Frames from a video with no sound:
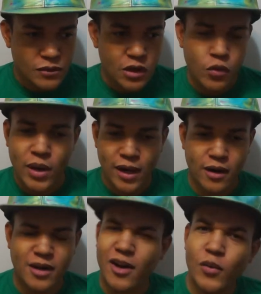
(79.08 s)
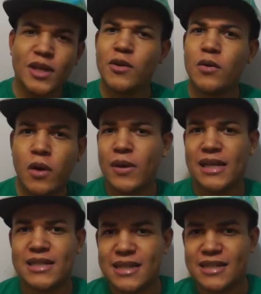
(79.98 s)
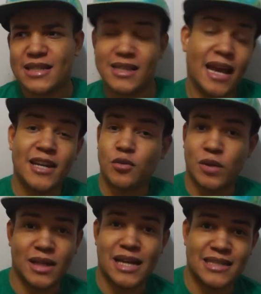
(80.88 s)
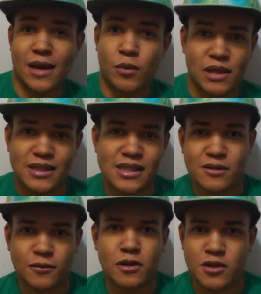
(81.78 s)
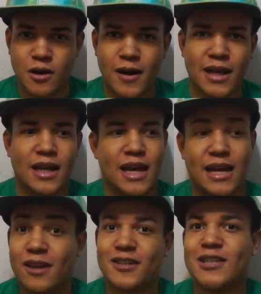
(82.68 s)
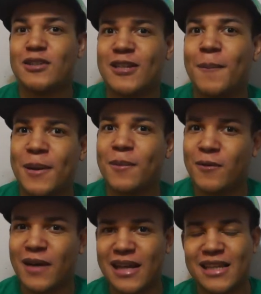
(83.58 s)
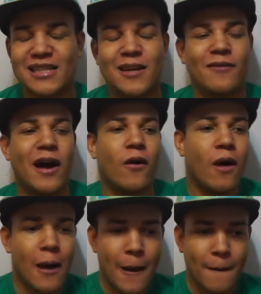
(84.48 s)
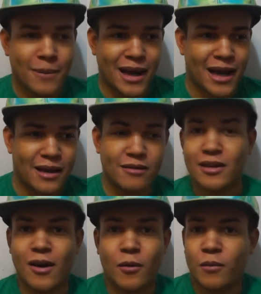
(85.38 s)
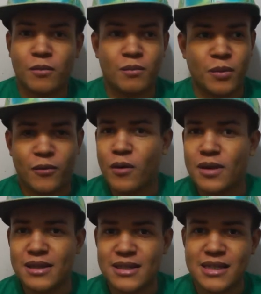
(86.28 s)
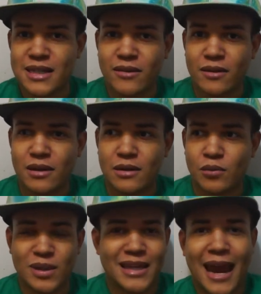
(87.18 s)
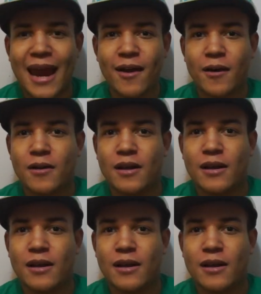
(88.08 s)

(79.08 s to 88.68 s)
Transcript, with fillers: where, you know, we knew going into this season, I didn't realize that when the season first started, and there's still some people finding this stuff out, but, you know, before the season even really aired,